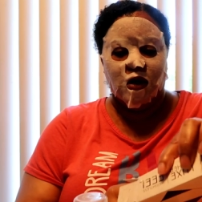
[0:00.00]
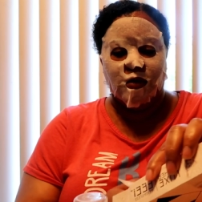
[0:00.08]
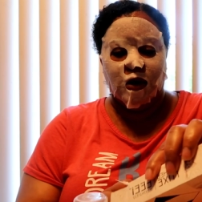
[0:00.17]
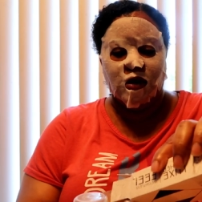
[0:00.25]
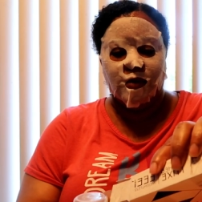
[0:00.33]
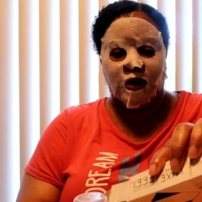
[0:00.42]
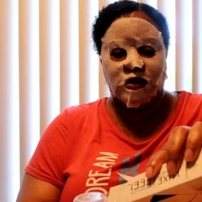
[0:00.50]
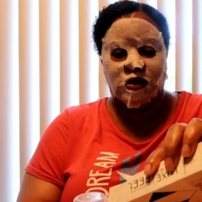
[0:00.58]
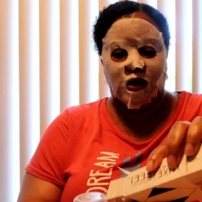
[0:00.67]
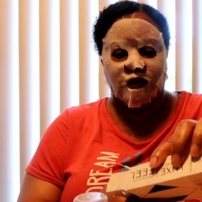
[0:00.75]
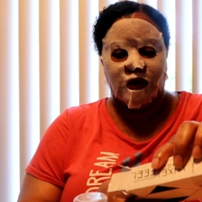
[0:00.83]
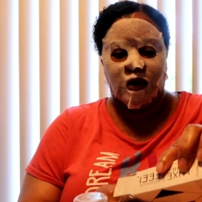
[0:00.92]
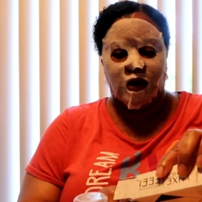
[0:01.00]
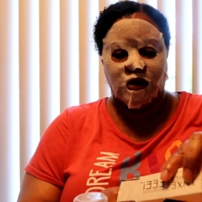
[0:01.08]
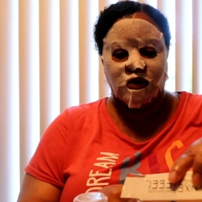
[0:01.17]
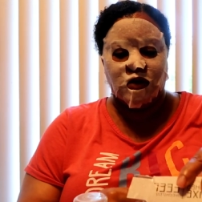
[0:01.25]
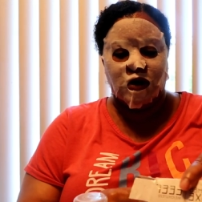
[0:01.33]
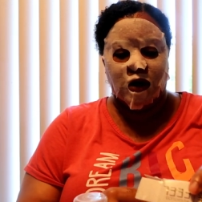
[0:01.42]
I'm all about saving an
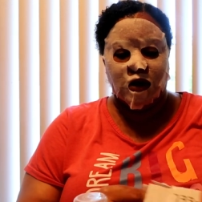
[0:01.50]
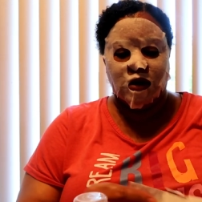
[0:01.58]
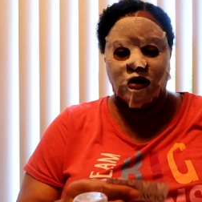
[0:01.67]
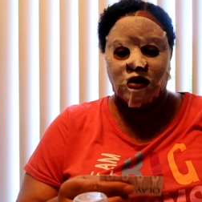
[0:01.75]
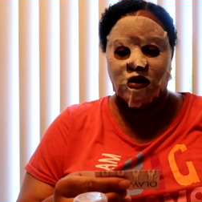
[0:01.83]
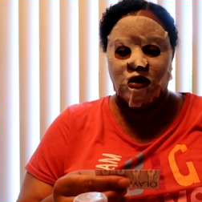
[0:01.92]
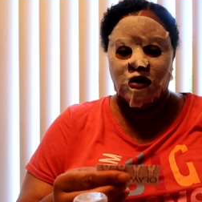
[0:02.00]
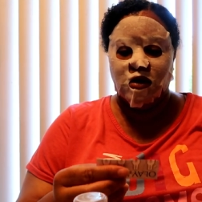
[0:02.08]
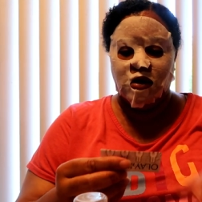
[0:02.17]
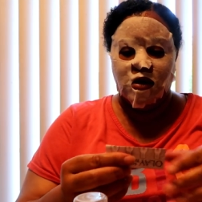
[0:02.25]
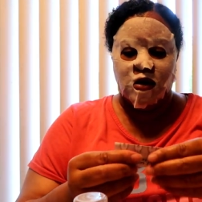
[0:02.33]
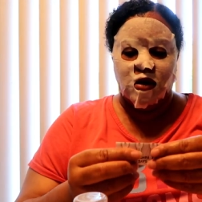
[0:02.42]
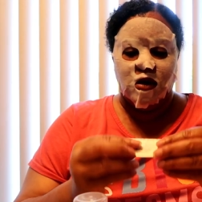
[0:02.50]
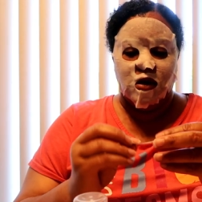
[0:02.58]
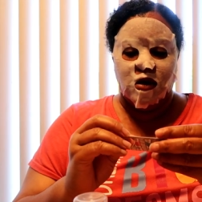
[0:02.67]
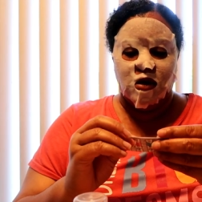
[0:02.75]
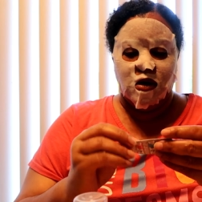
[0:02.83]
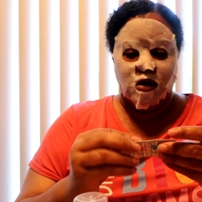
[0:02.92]
extra dollar.
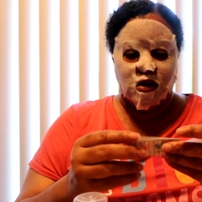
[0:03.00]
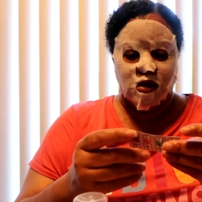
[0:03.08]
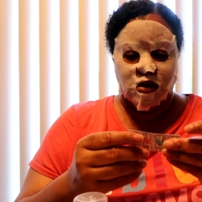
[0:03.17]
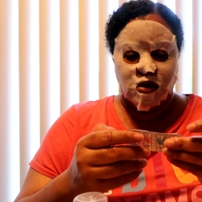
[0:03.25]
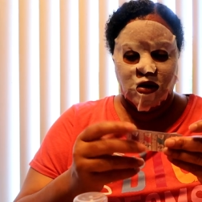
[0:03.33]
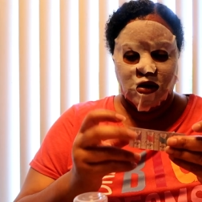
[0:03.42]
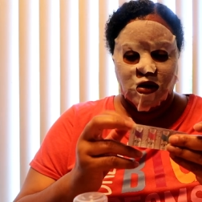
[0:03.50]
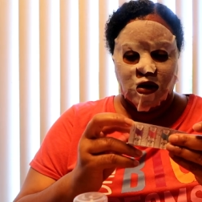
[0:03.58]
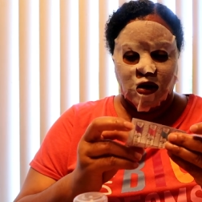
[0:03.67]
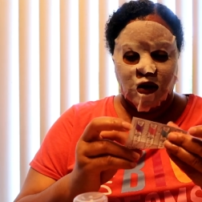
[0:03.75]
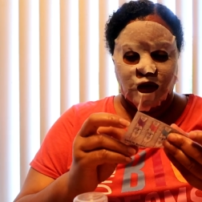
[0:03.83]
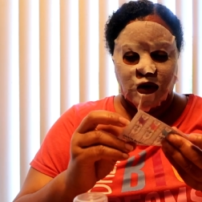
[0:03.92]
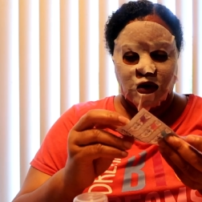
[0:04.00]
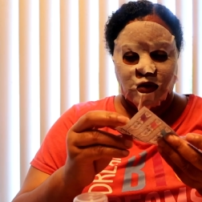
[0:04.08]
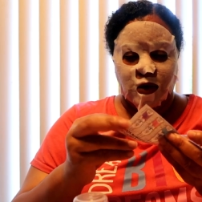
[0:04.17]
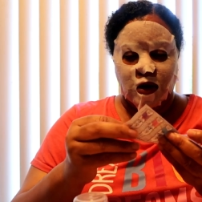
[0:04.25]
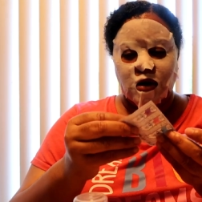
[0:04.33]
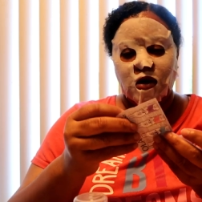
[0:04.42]
Let's see, did they give a
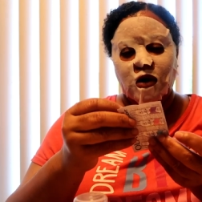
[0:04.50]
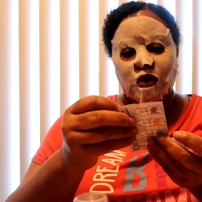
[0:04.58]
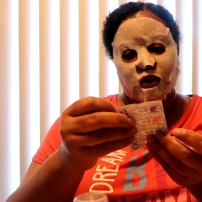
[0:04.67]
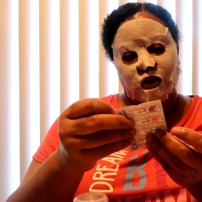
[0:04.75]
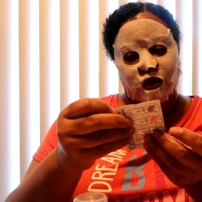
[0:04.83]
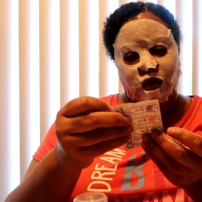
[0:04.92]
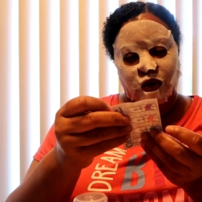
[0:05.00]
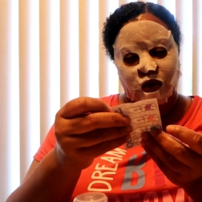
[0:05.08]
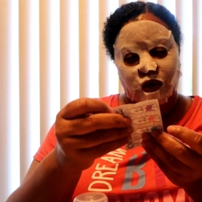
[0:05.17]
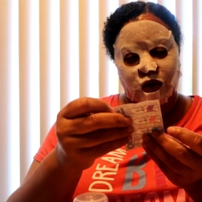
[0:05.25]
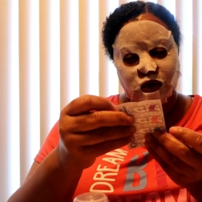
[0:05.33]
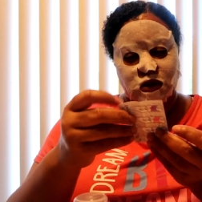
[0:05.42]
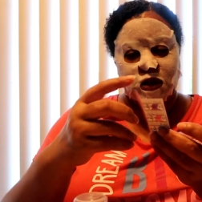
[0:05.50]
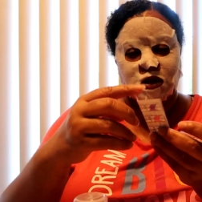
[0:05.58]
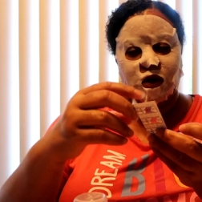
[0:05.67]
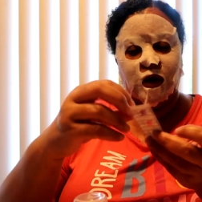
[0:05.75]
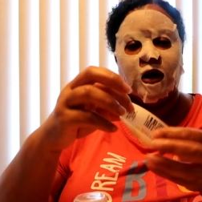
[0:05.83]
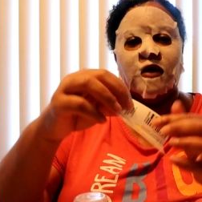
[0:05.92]
coupon? Whoo,
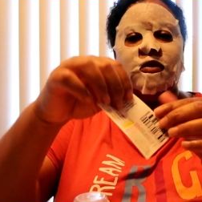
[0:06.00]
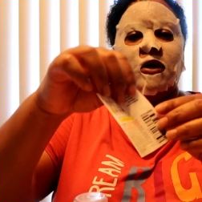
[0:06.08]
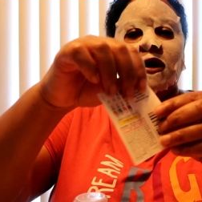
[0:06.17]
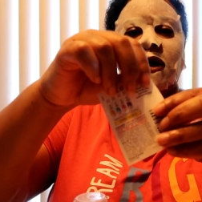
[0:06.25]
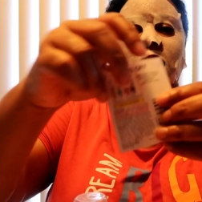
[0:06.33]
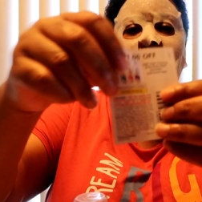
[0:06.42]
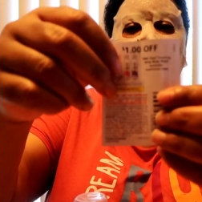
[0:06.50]
she's so happy.